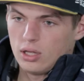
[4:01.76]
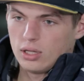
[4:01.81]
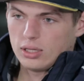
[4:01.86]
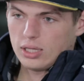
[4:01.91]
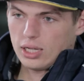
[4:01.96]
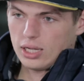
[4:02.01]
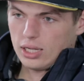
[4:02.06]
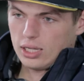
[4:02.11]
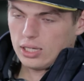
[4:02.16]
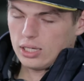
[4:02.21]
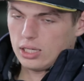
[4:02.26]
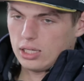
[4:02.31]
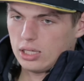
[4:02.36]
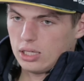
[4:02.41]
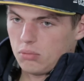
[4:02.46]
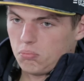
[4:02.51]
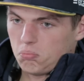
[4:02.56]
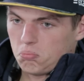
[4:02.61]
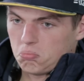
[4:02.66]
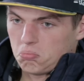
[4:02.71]

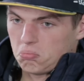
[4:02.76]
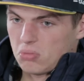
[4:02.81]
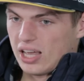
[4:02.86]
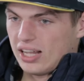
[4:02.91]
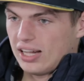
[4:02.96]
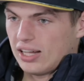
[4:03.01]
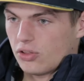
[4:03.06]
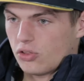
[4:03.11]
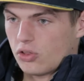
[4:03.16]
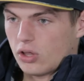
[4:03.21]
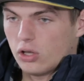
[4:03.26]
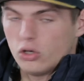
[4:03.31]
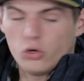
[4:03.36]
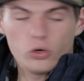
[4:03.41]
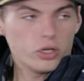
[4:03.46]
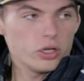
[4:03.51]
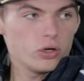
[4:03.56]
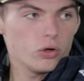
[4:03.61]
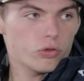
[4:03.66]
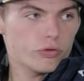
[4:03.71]
they, I guess, are
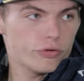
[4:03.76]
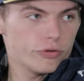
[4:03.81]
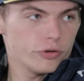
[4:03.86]
looking also